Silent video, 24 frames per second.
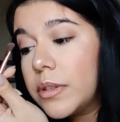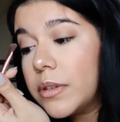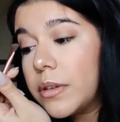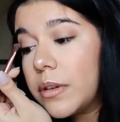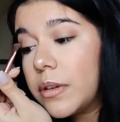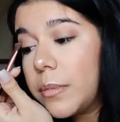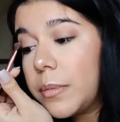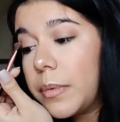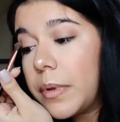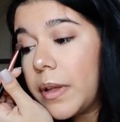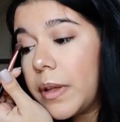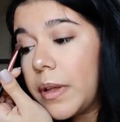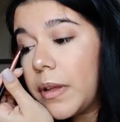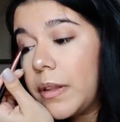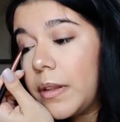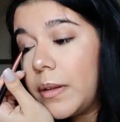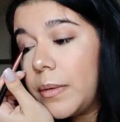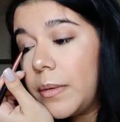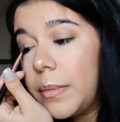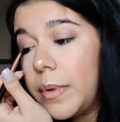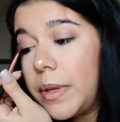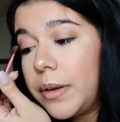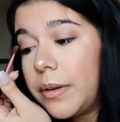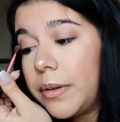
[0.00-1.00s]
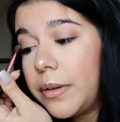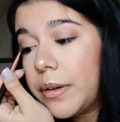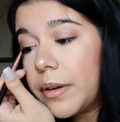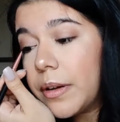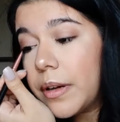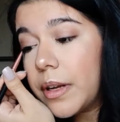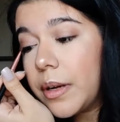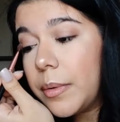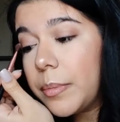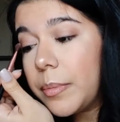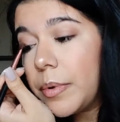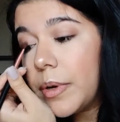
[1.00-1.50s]
So I'll apply it in the middle and
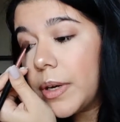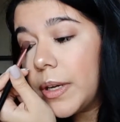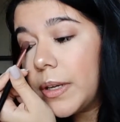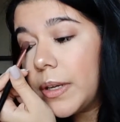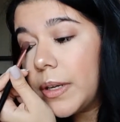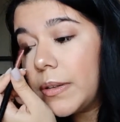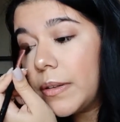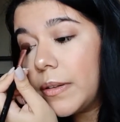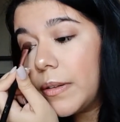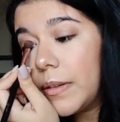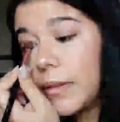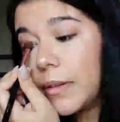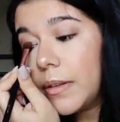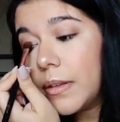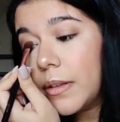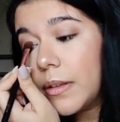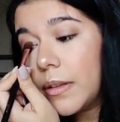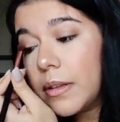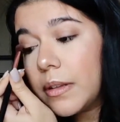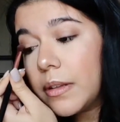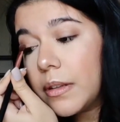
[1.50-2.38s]
kind of press.